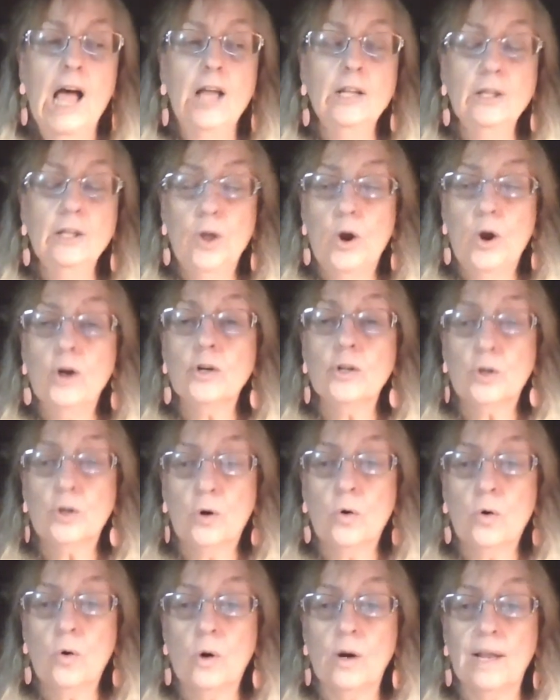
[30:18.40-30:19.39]
a longer
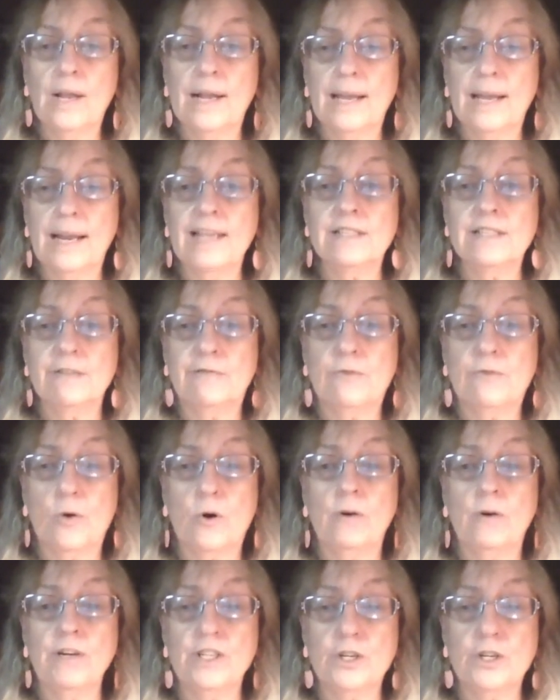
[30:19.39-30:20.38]
cord, like it has a
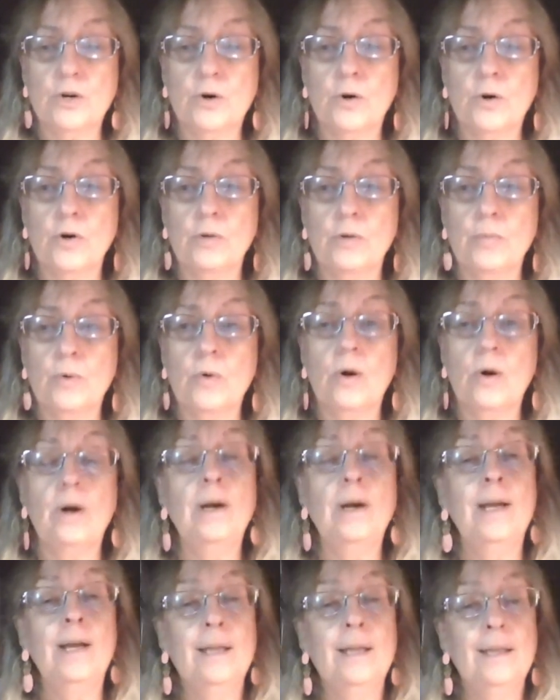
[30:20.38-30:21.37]
4-inch cord or
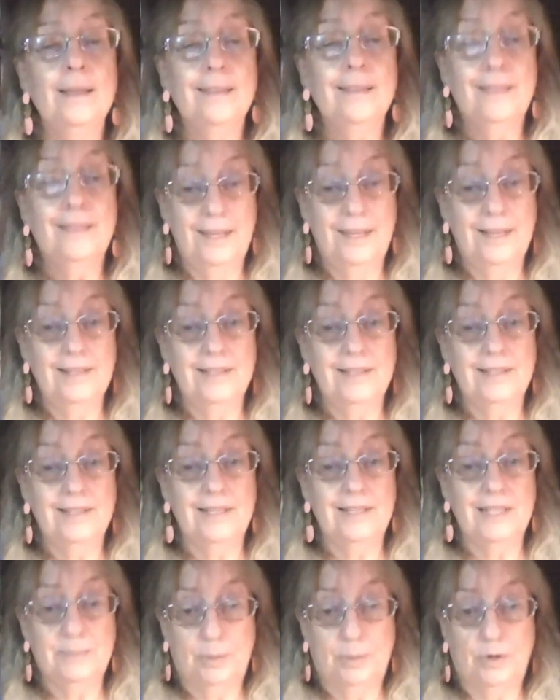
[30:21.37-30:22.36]
more, this
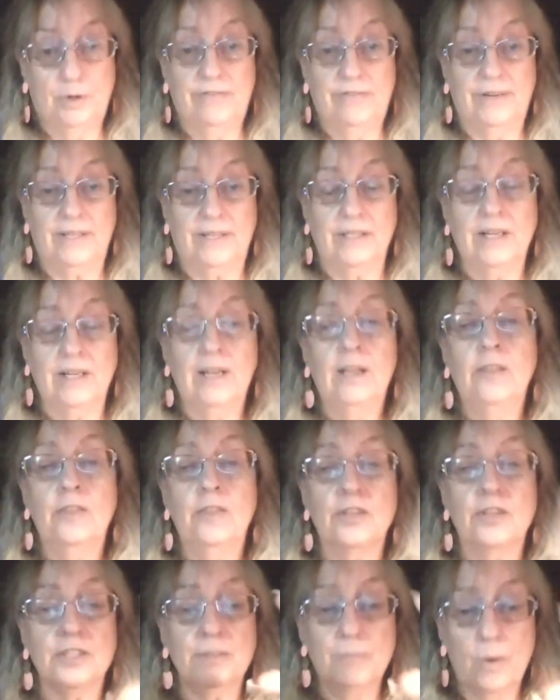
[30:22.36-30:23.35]
is perfect.
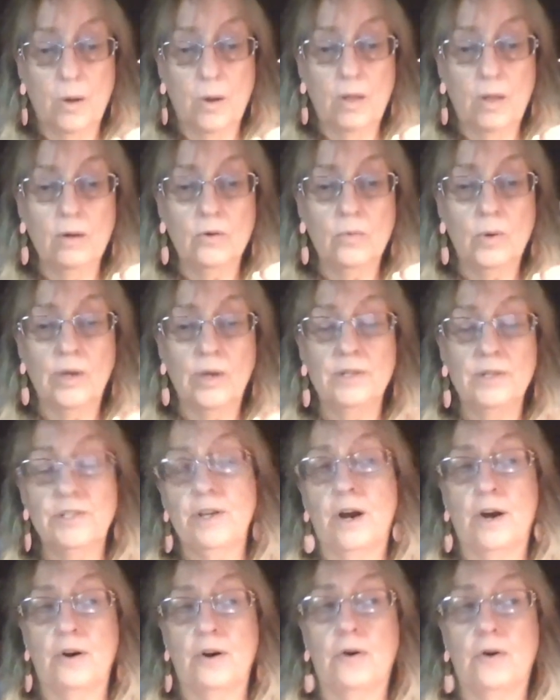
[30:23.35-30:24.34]
The smaller ones
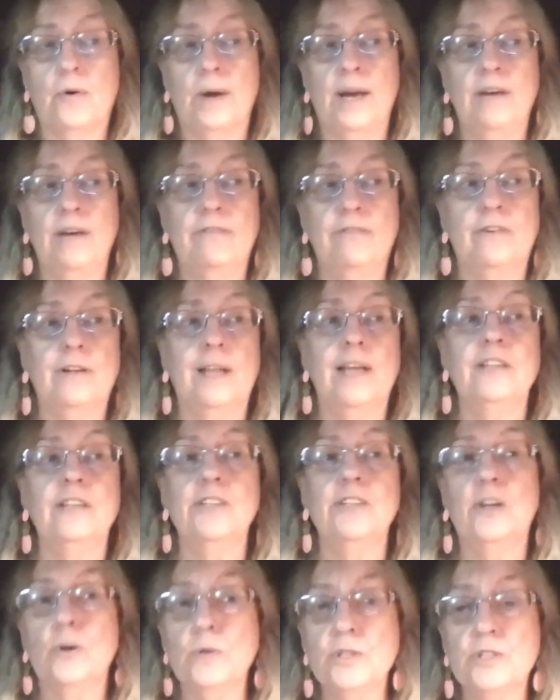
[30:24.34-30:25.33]
are great for
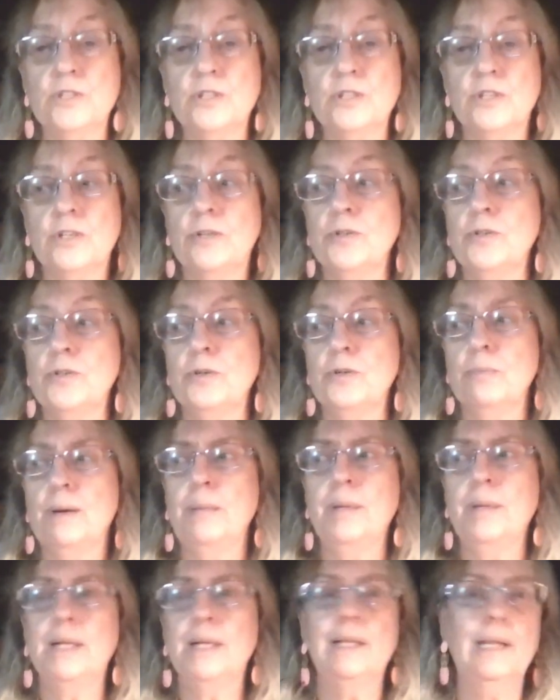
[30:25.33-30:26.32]
like toasters or
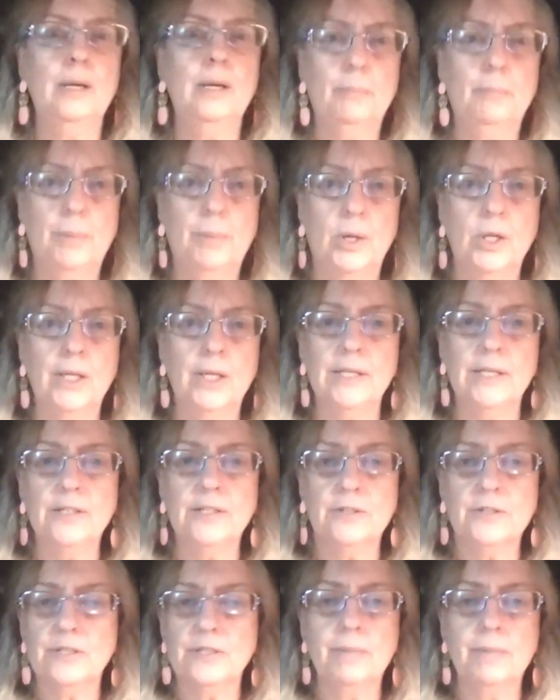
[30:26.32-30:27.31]
maybe a little
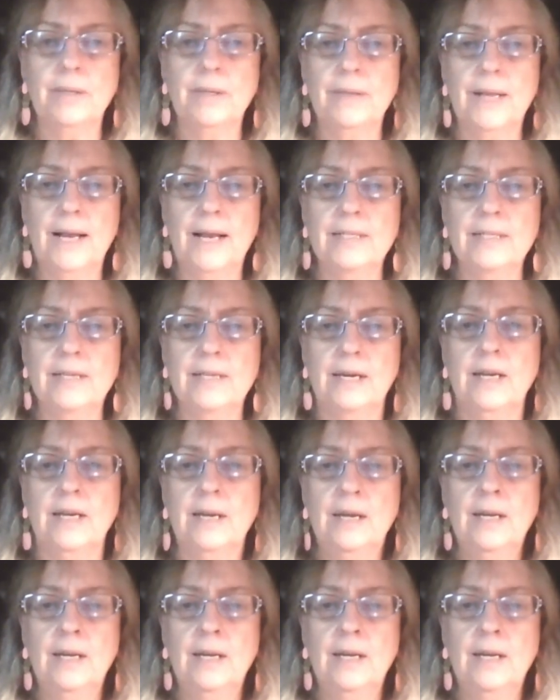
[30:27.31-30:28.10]
bullet or something that has